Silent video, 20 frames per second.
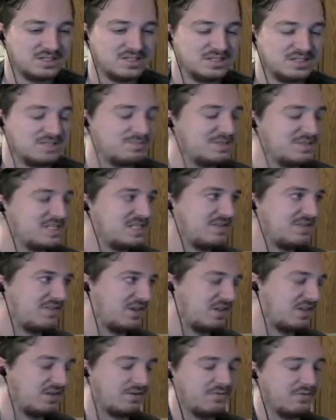is
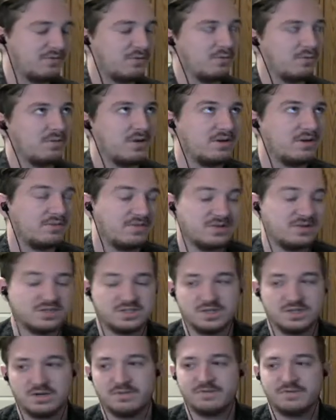specifically for Reekfish, fish,
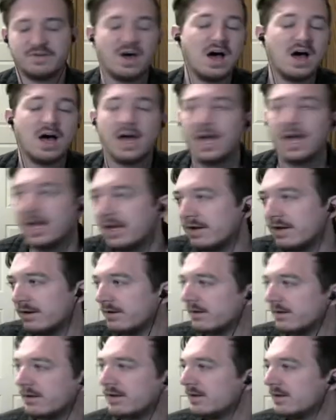though. Fine!
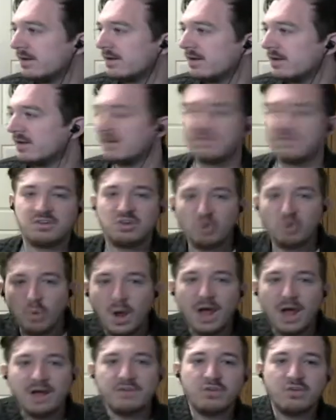You have to do
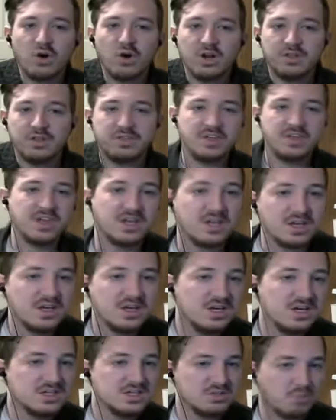everything.
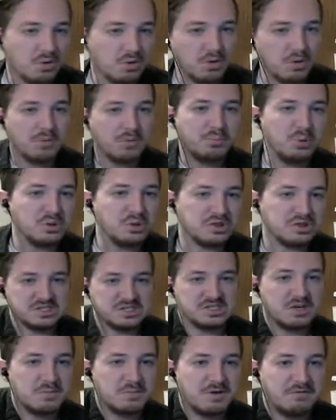So where do I put this?
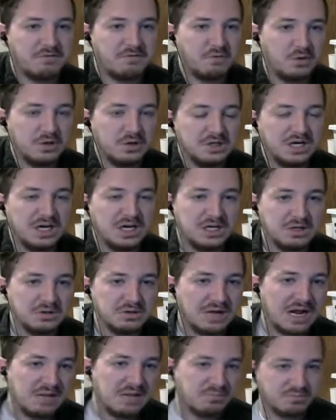On my foot? I don't...
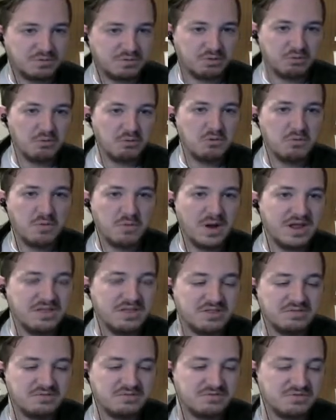I threw away the
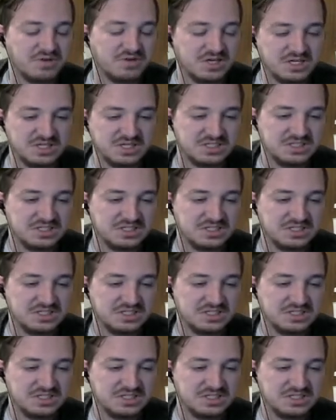freaking...